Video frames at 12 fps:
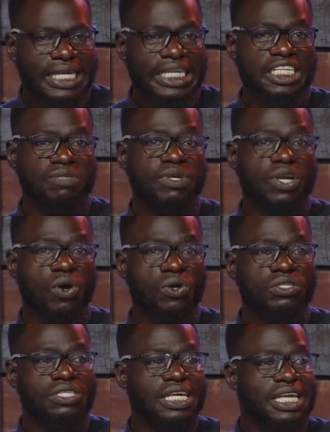It is
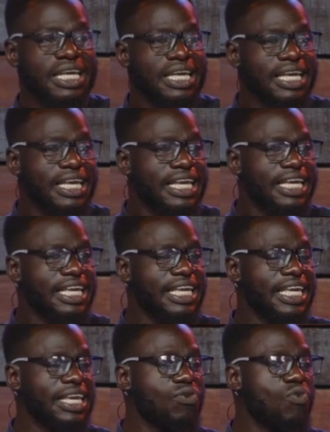because
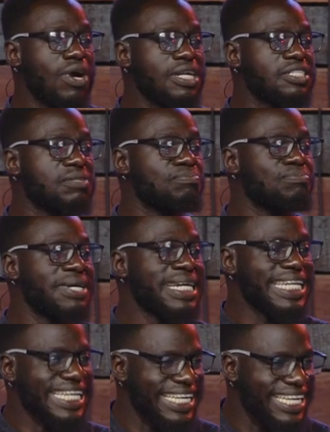he wants
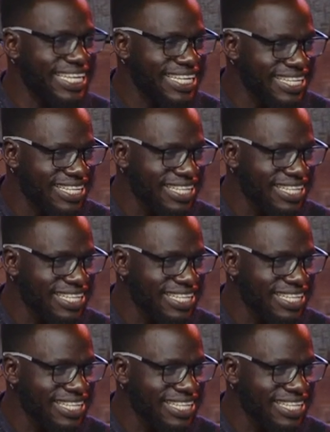money.